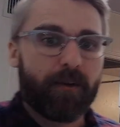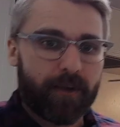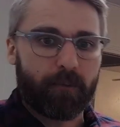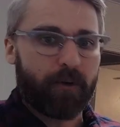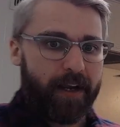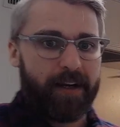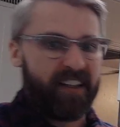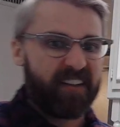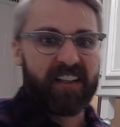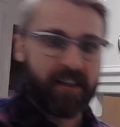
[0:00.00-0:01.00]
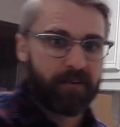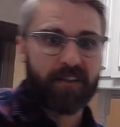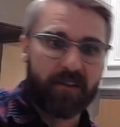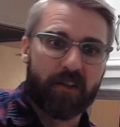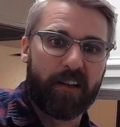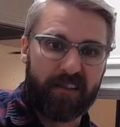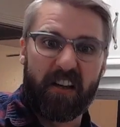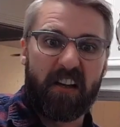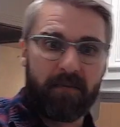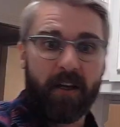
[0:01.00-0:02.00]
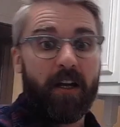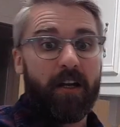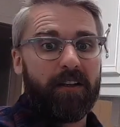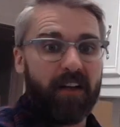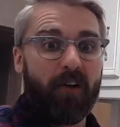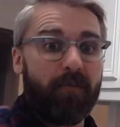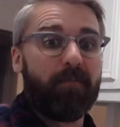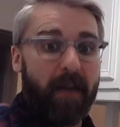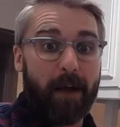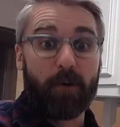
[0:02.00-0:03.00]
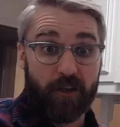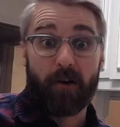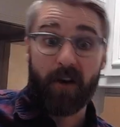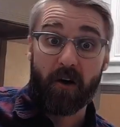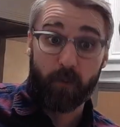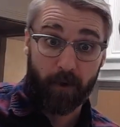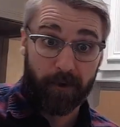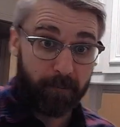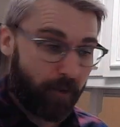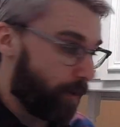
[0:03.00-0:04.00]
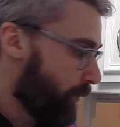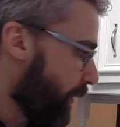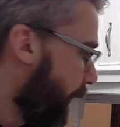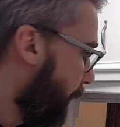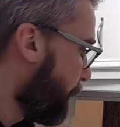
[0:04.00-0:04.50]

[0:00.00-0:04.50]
will kind of give us a gist of, how much alcohol we're going to produce in here.